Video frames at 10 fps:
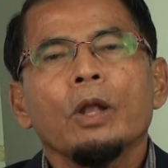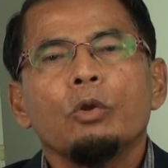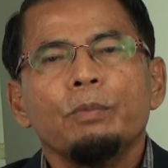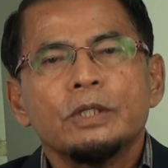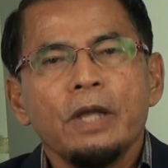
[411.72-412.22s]

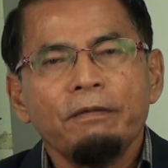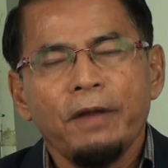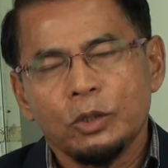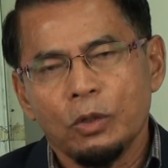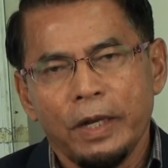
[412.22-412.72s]
to be
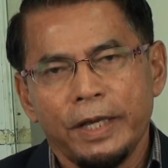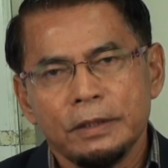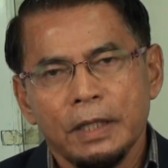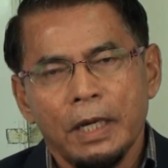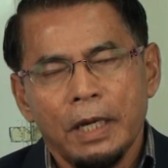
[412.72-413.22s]

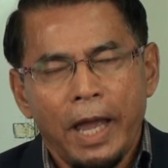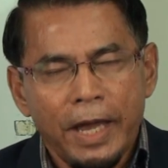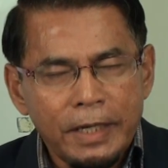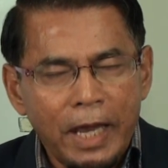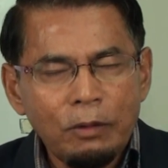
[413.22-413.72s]
self-actualized.
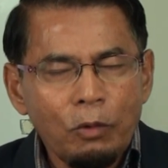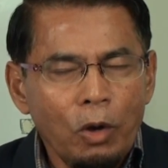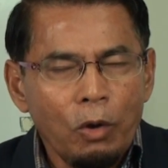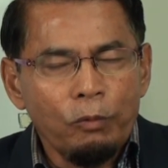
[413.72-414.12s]
And then